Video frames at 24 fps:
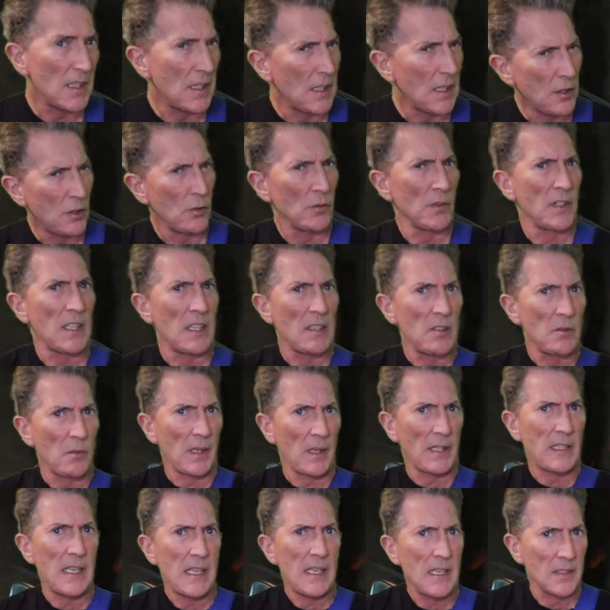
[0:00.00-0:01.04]
and I shall tell you
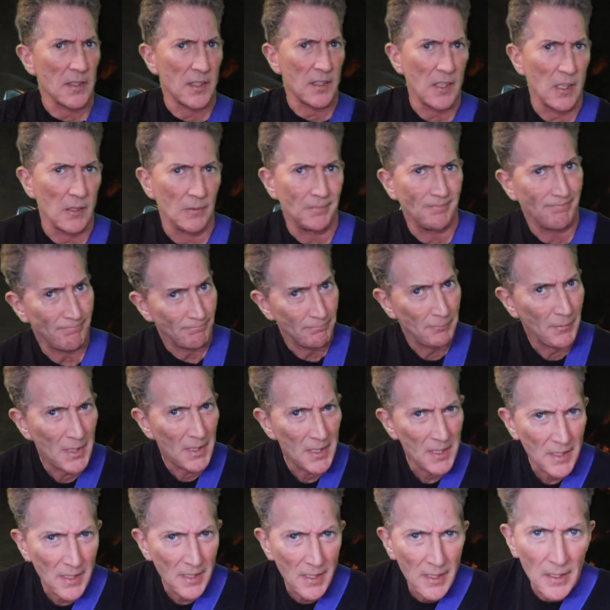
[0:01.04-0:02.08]
what I can. So
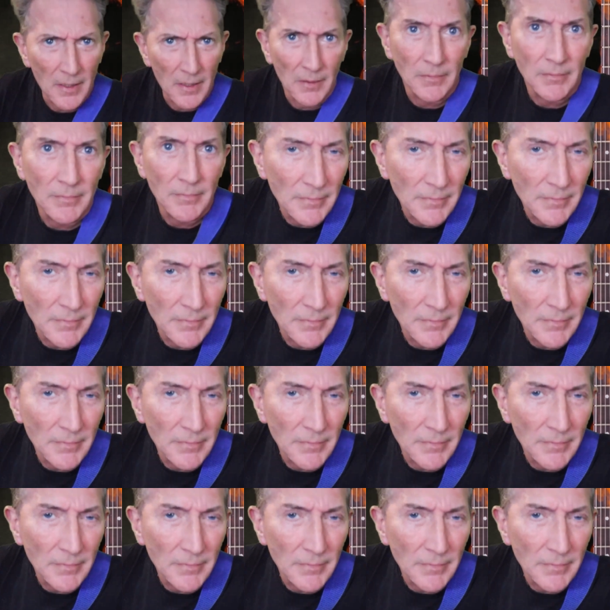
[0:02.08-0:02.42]
let's go.